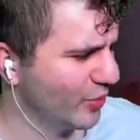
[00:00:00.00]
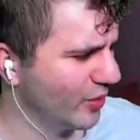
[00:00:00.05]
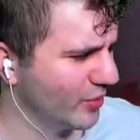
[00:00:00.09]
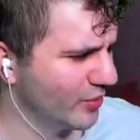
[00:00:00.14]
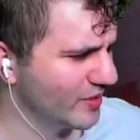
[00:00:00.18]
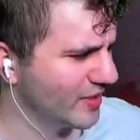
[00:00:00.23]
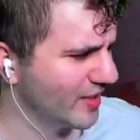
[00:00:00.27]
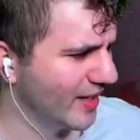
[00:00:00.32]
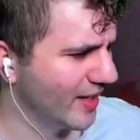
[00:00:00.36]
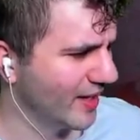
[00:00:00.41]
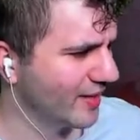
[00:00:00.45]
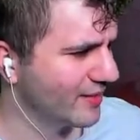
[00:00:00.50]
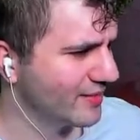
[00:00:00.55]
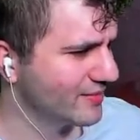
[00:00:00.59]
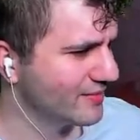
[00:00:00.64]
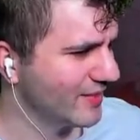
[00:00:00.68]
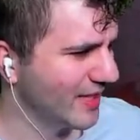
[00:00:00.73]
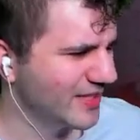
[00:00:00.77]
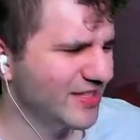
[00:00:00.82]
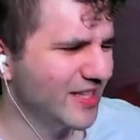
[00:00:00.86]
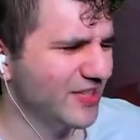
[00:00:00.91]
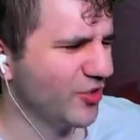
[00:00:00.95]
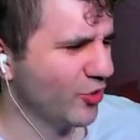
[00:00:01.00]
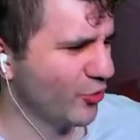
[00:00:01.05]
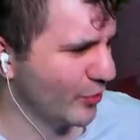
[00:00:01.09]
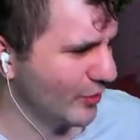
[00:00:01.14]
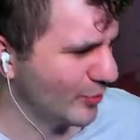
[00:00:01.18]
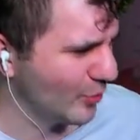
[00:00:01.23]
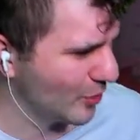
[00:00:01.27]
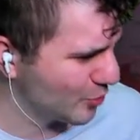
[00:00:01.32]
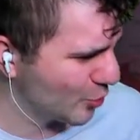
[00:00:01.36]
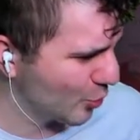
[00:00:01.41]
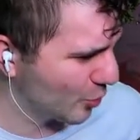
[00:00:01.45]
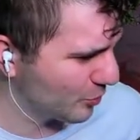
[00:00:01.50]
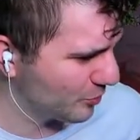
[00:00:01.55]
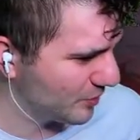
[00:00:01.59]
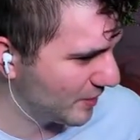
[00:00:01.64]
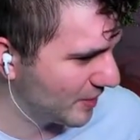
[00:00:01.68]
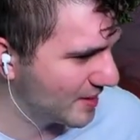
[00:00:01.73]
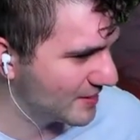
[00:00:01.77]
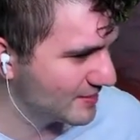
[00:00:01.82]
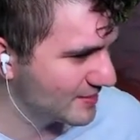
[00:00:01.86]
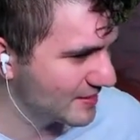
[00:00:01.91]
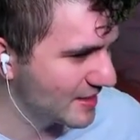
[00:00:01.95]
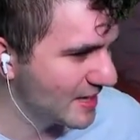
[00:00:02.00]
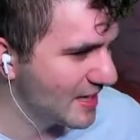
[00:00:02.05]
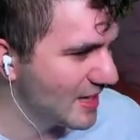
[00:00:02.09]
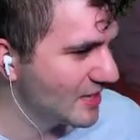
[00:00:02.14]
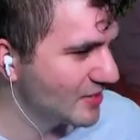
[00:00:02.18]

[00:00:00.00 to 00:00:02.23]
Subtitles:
What the heck? That's like the green one no one plays.